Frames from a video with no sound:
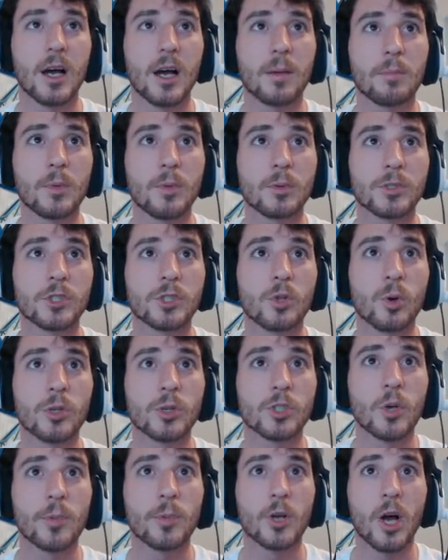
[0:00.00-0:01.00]
Most doors
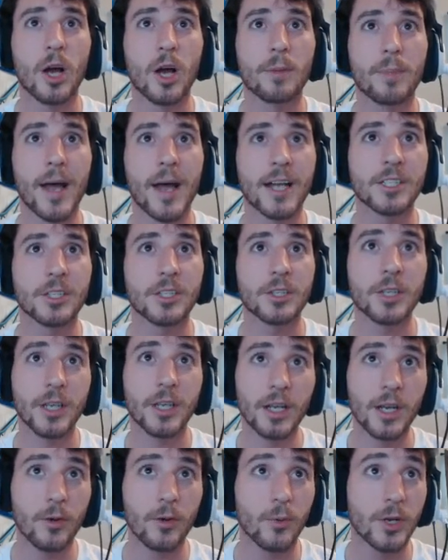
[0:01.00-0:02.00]
open
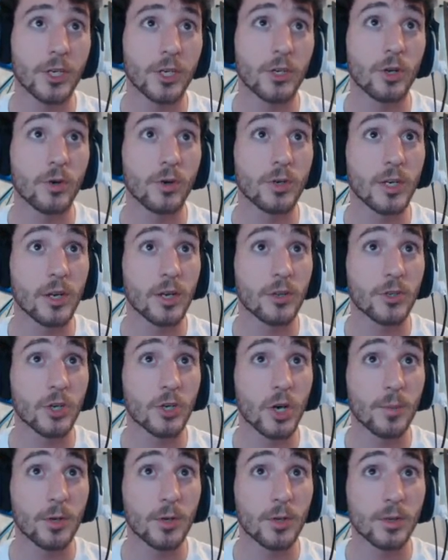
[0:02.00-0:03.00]
automatically when you go near the
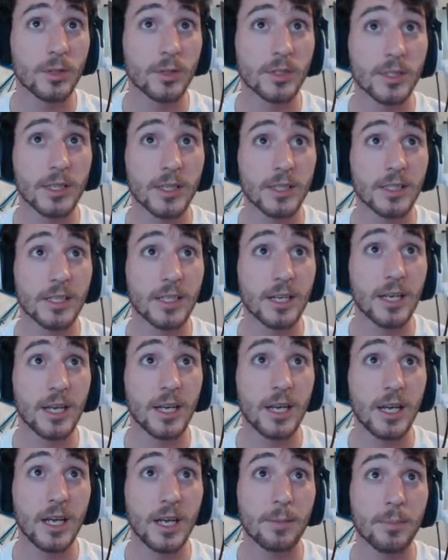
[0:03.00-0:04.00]
terminals.
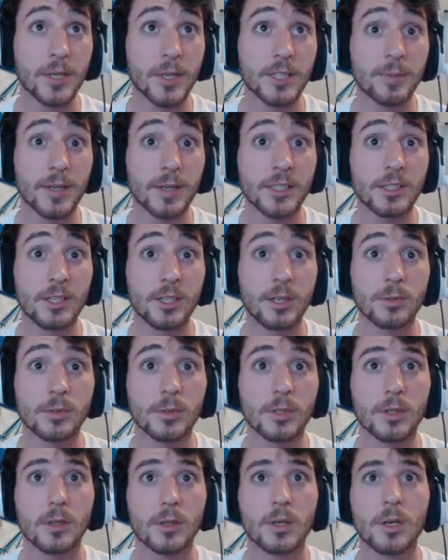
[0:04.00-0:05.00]
And press space to
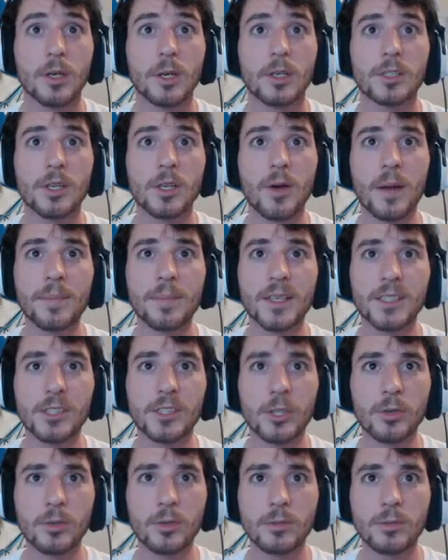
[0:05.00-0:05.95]
use. So I'm this dude.